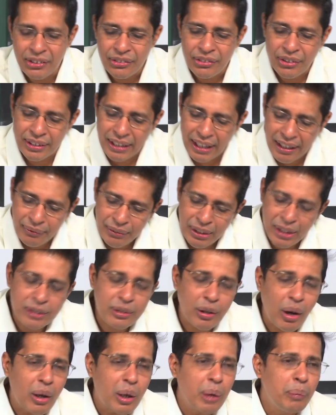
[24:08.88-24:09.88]
So that we will
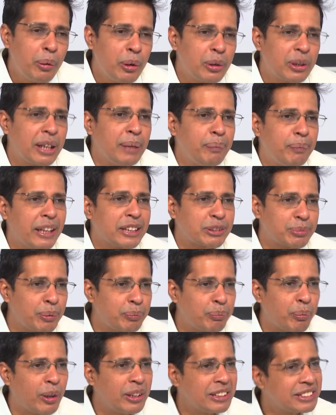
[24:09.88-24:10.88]
talk about
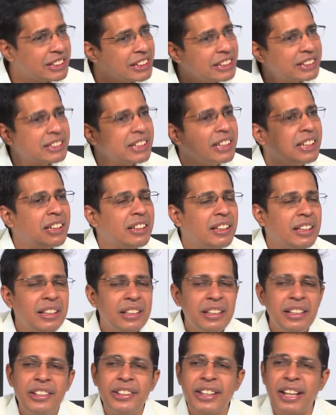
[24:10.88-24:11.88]
replacement policies
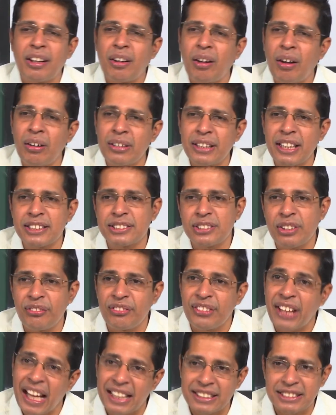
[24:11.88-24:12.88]
in the context
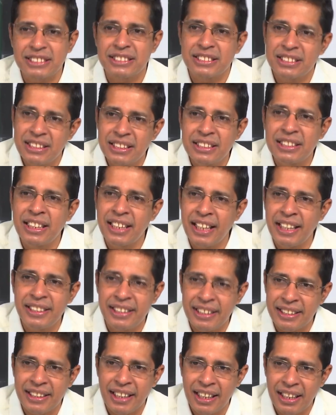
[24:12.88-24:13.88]
of cache in
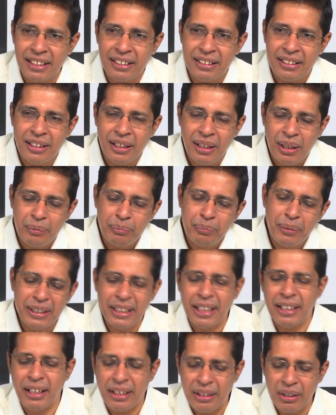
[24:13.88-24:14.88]
great detail, but
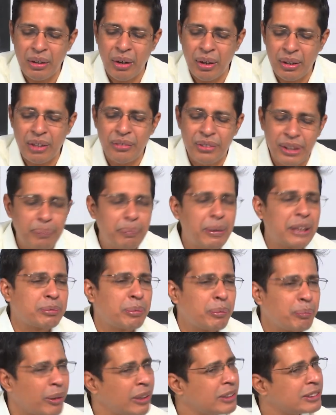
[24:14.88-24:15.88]
there are a lot of
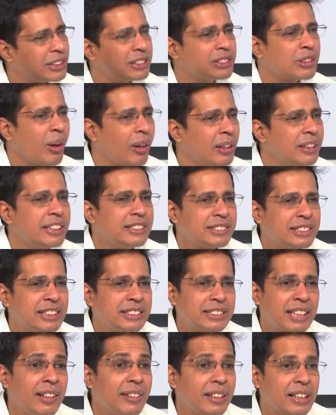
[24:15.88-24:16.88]
replacement policies. All these
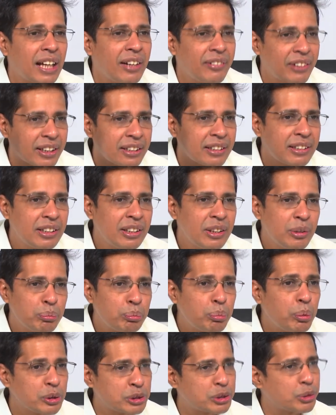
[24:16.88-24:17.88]
things I will cover
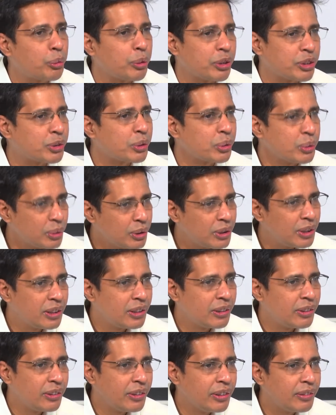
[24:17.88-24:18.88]
post quiz 2
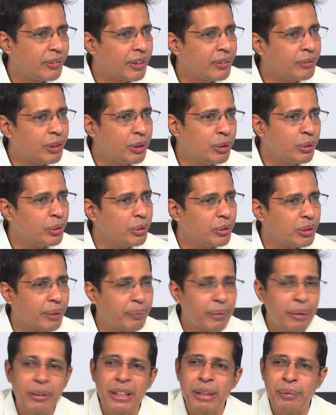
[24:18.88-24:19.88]
when we do the
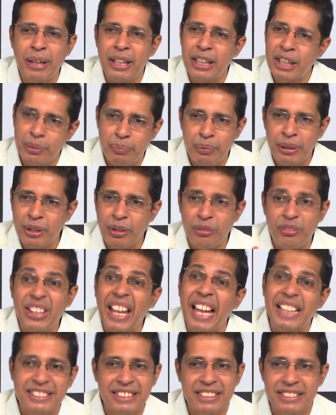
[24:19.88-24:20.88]
memory management of
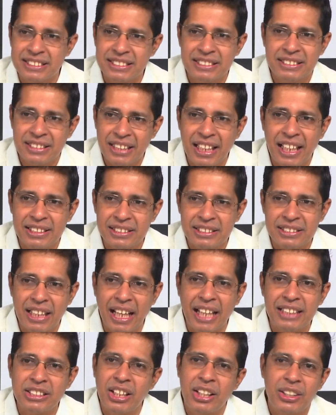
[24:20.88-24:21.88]
caches, cache,
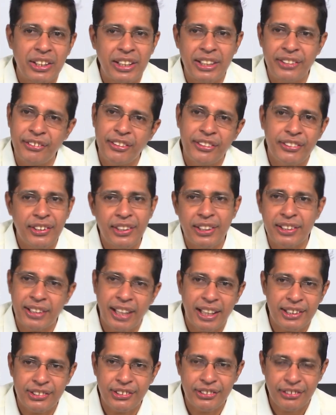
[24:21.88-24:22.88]
cache organization and
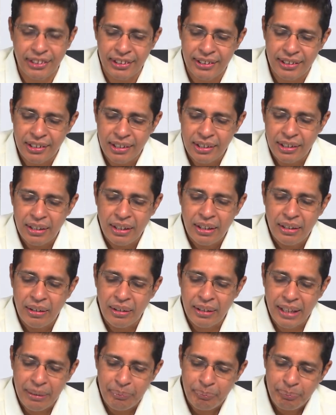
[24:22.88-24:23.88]
cache design.
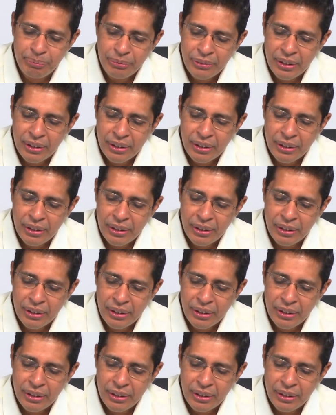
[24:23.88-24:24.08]
Okay?